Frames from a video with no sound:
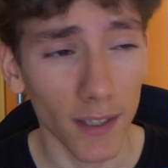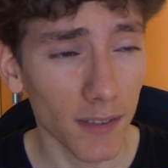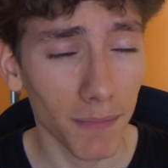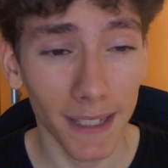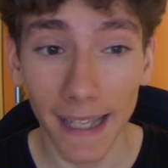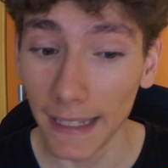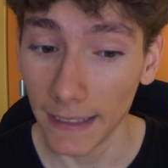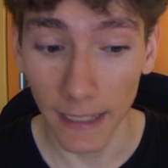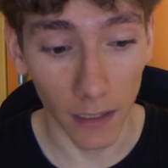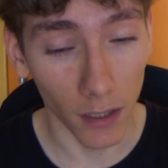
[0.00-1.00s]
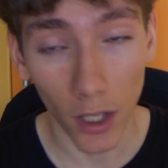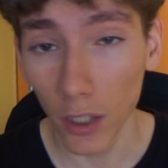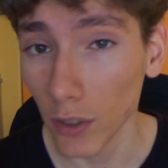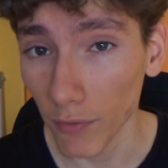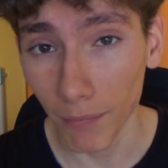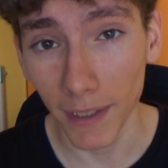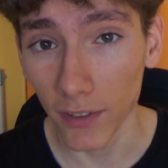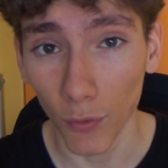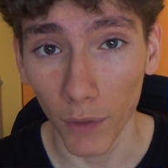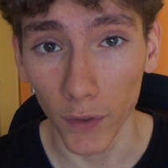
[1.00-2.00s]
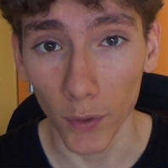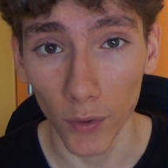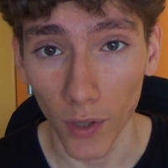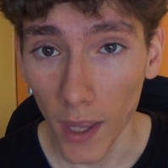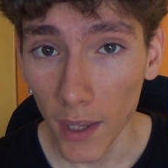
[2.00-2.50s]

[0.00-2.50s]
it's been getting a lot of mixed reviews.